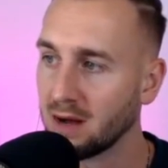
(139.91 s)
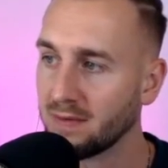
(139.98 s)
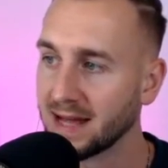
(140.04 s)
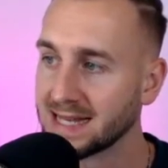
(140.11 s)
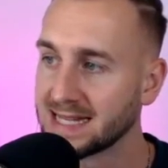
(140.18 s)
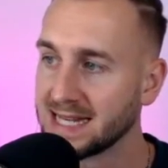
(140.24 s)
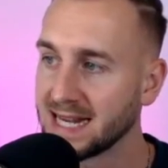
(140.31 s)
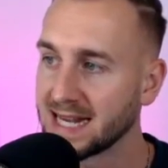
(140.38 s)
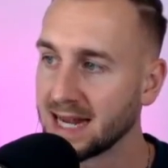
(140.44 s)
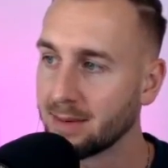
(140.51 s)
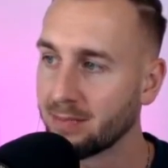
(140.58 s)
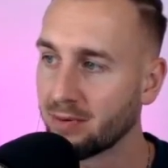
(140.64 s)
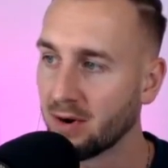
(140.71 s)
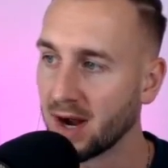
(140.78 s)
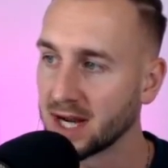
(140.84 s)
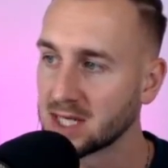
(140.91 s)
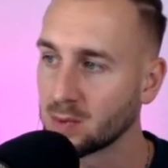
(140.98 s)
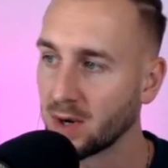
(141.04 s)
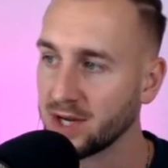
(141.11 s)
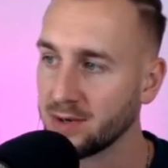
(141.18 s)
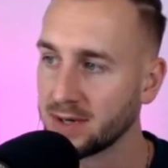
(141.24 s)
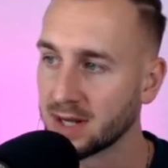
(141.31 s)
their ticket price
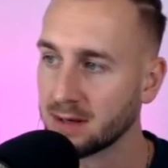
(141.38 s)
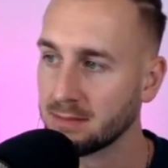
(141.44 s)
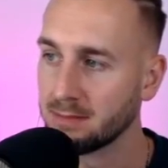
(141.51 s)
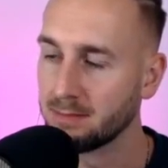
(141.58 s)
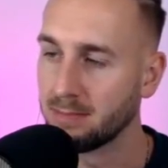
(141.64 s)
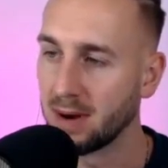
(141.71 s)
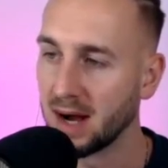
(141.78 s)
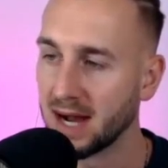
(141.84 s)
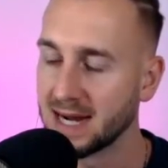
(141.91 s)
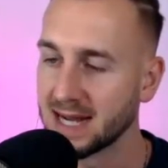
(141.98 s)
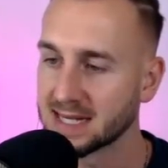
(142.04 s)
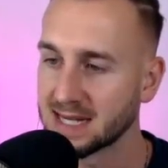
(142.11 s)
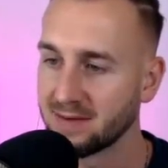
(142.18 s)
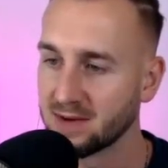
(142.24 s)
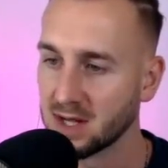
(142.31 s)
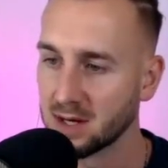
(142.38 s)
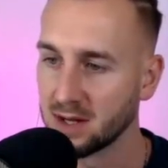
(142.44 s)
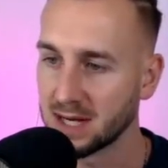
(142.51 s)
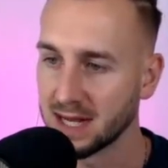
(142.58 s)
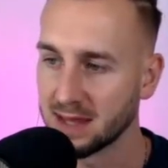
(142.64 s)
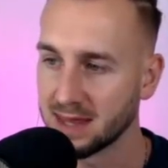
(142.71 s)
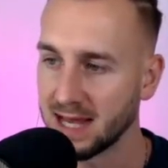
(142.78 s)
where you can buy. Let's have a little
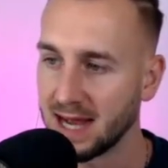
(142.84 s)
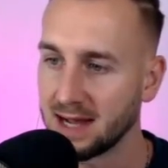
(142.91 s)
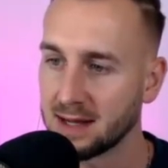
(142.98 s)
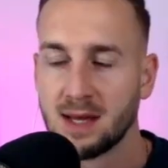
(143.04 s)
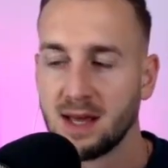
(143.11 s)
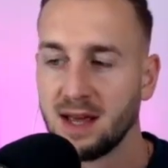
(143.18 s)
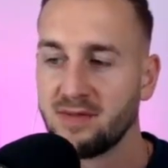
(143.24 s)
look at that.